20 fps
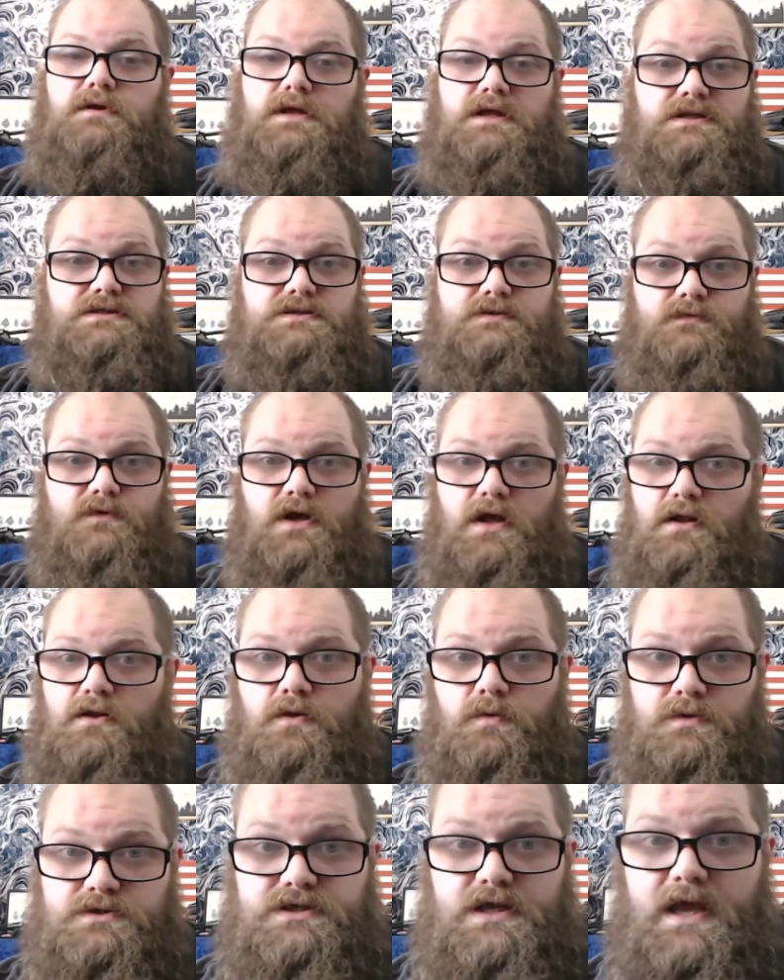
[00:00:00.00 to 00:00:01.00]
kids of
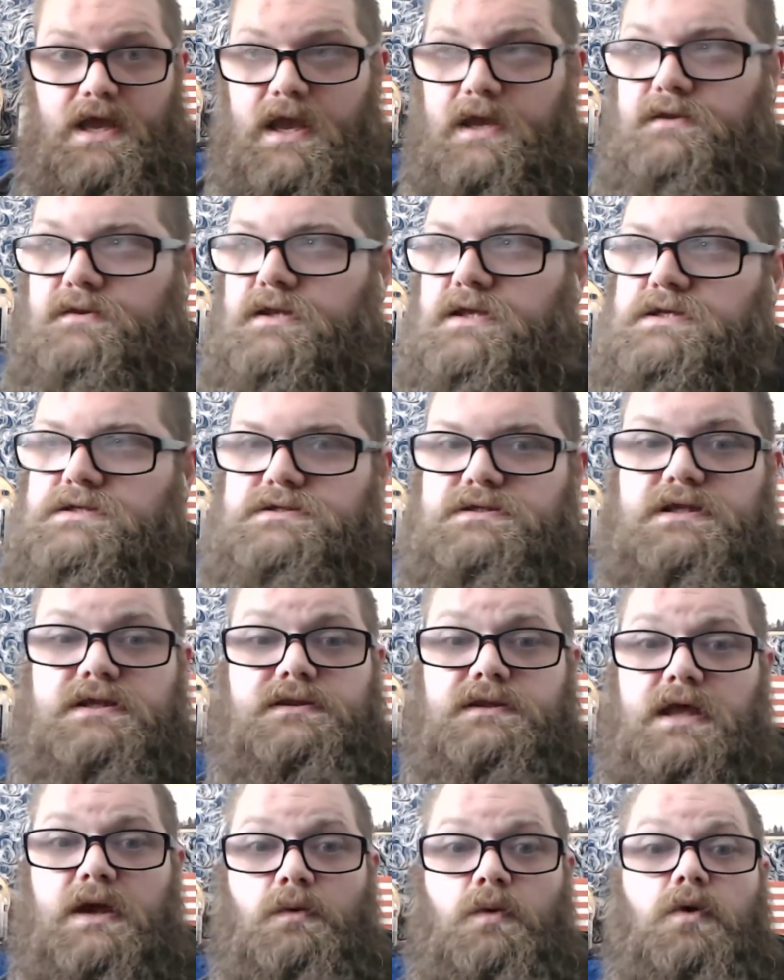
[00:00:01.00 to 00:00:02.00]
color, which I hate this,
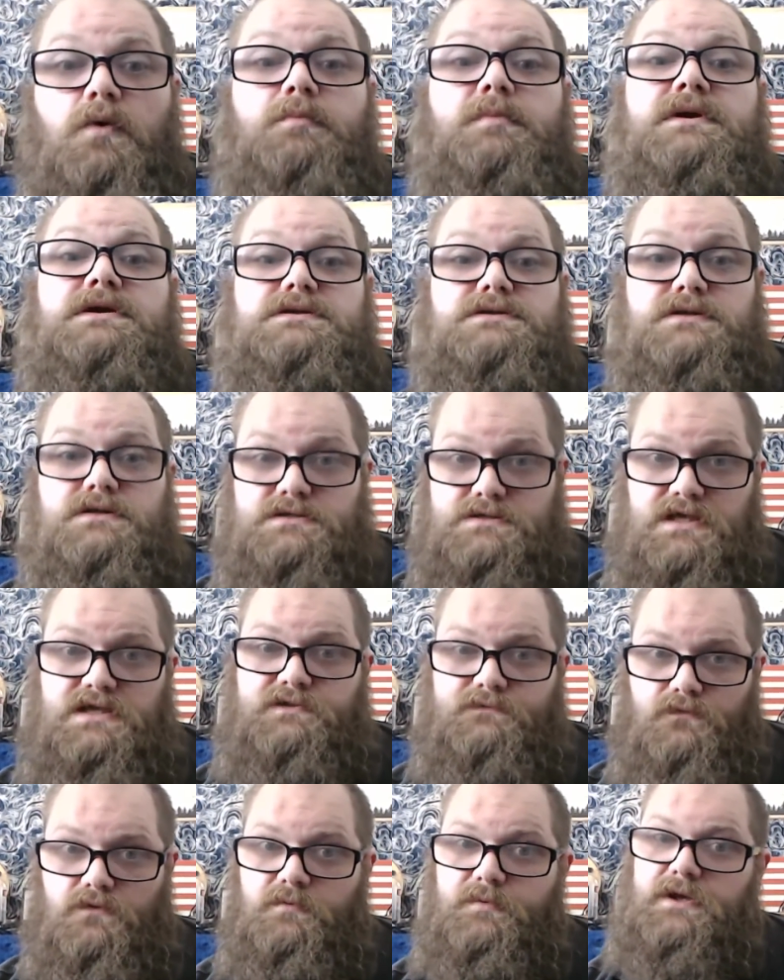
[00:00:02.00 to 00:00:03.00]
that they won't be
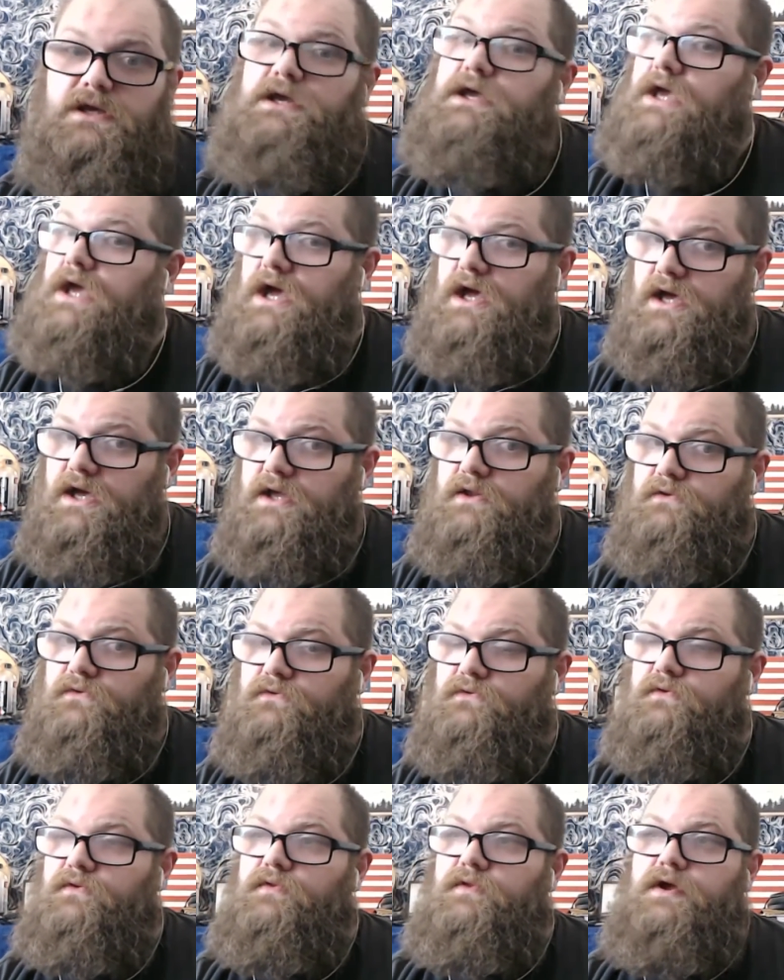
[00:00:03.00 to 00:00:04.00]
successful
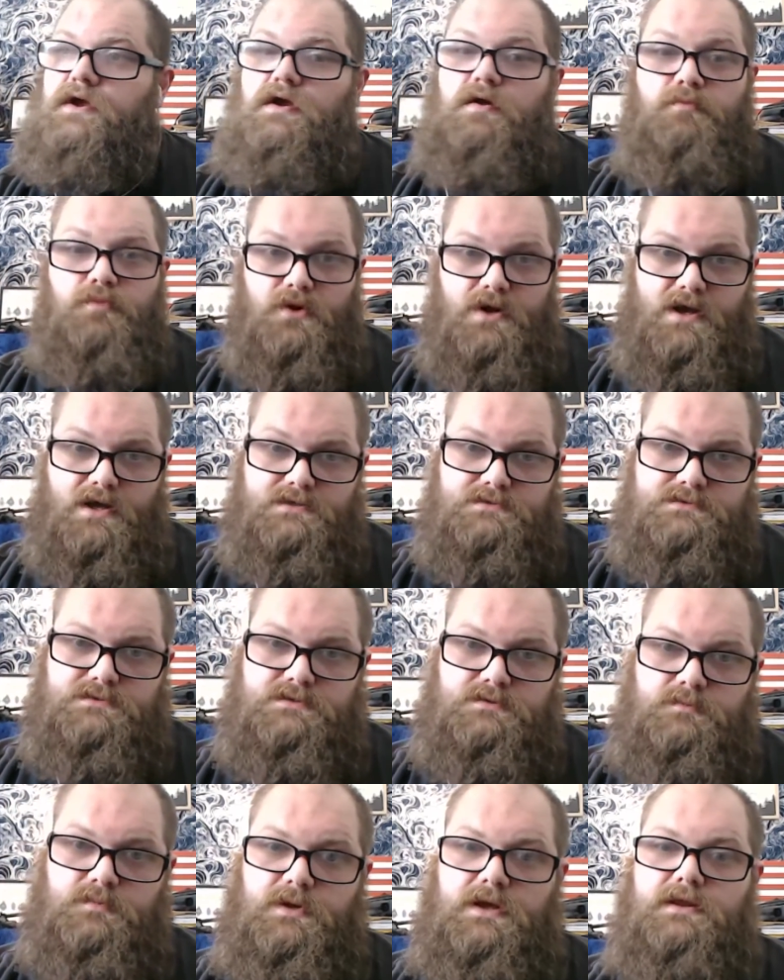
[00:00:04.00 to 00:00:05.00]
because they're
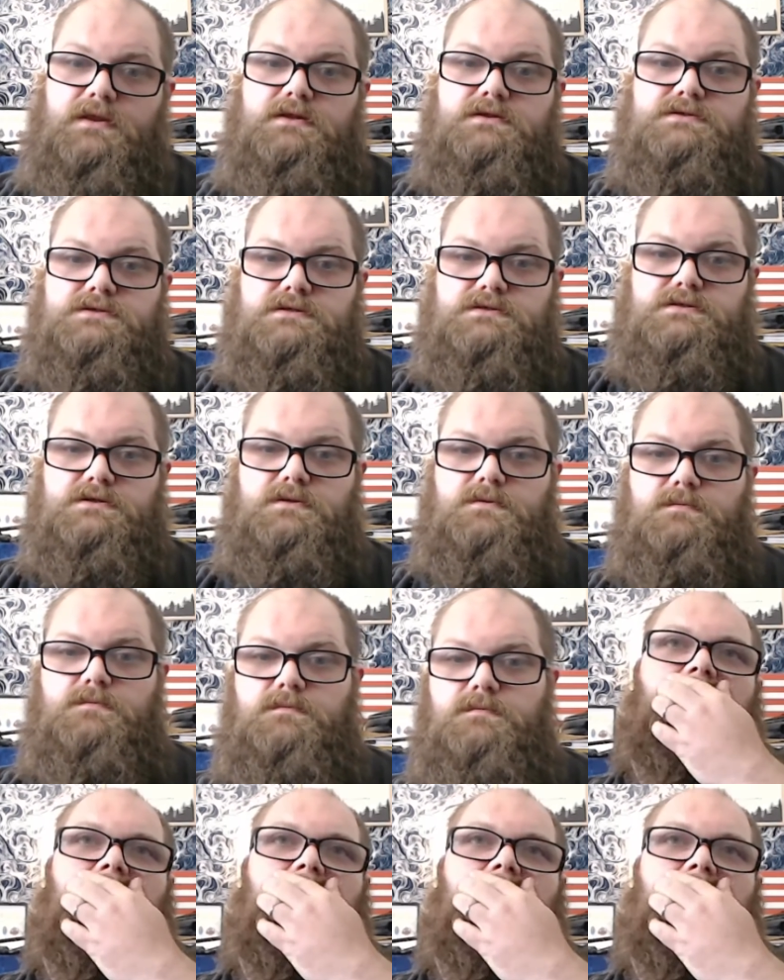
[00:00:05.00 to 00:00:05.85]
oppressed by the system,